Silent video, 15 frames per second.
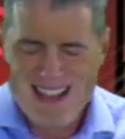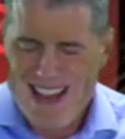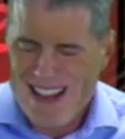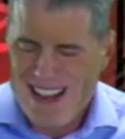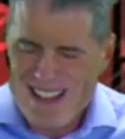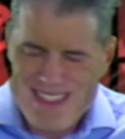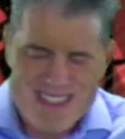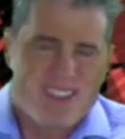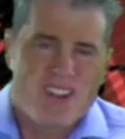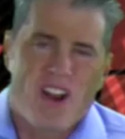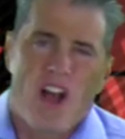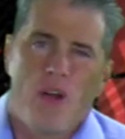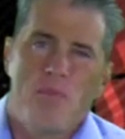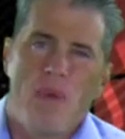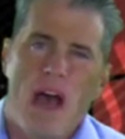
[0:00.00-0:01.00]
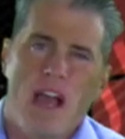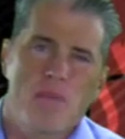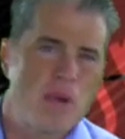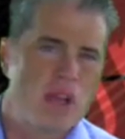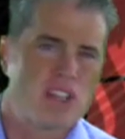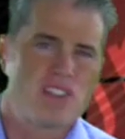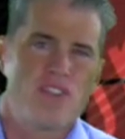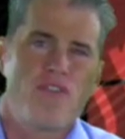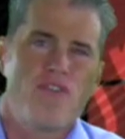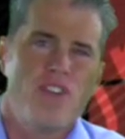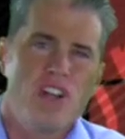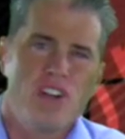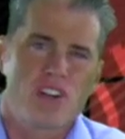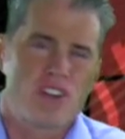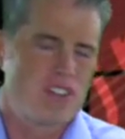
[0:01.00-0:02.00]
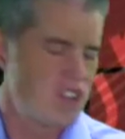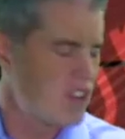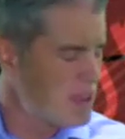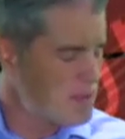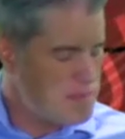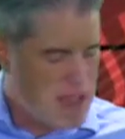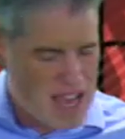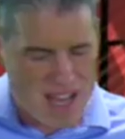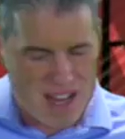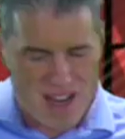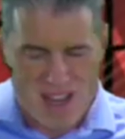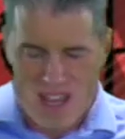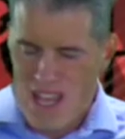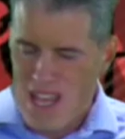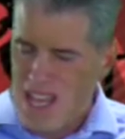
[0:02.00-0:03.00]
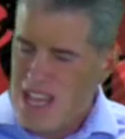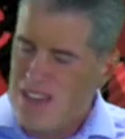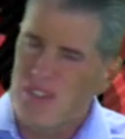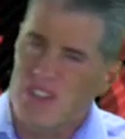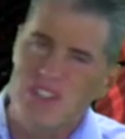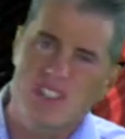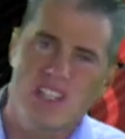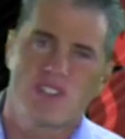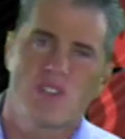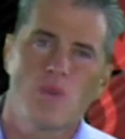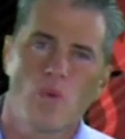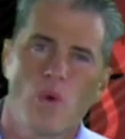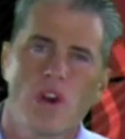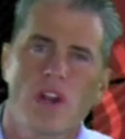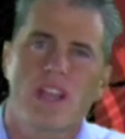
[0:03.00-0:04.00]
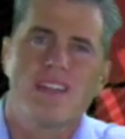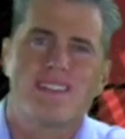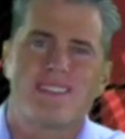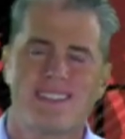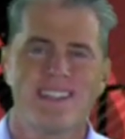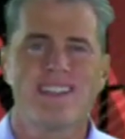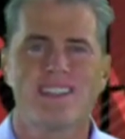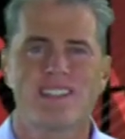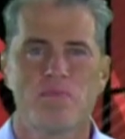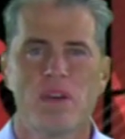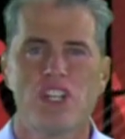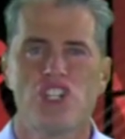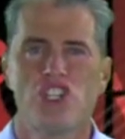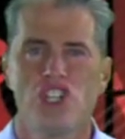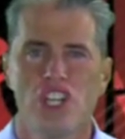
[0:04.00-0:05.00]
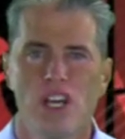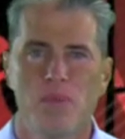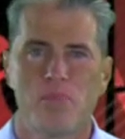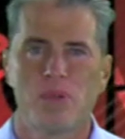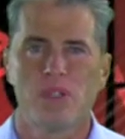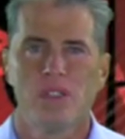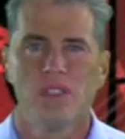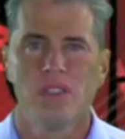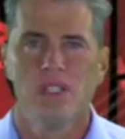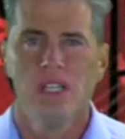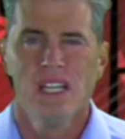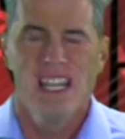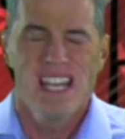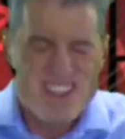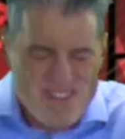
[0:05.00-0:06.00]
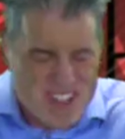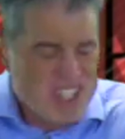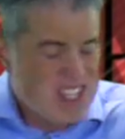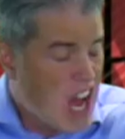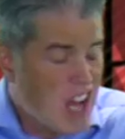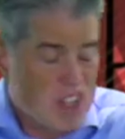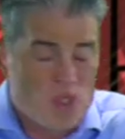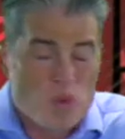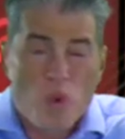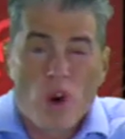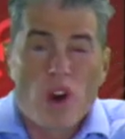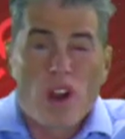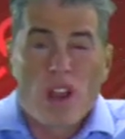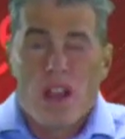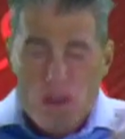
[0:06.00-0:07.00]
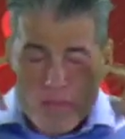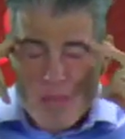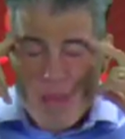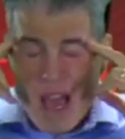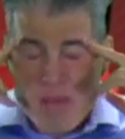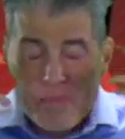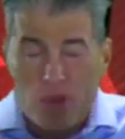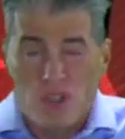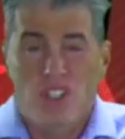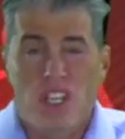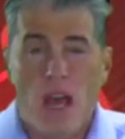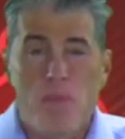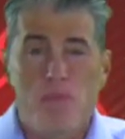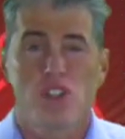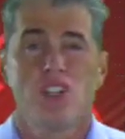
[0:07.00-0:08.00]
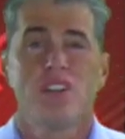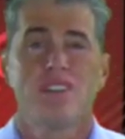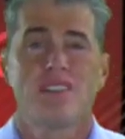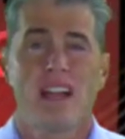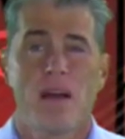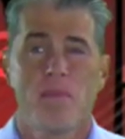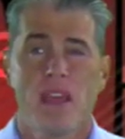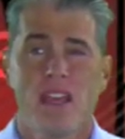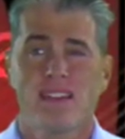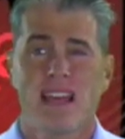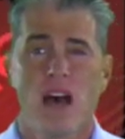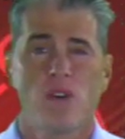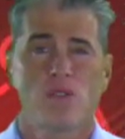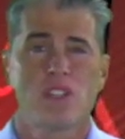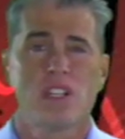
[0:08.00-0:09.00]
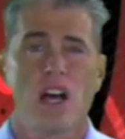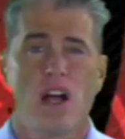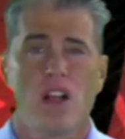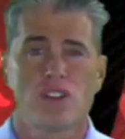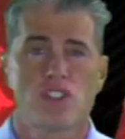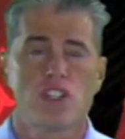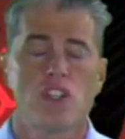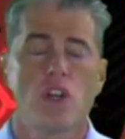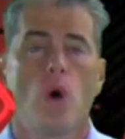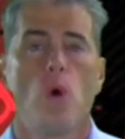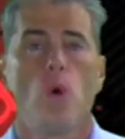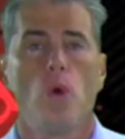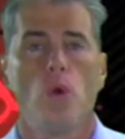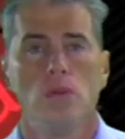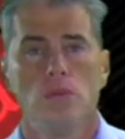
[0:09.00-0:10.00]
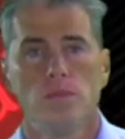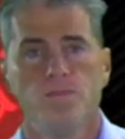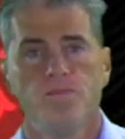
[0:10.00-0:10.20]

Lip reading: And I think they're held back because of fear, because they're like, man, if this doesn't work, it sinks my ship. If it does work, my perception is that I'm $8,000 in the hole.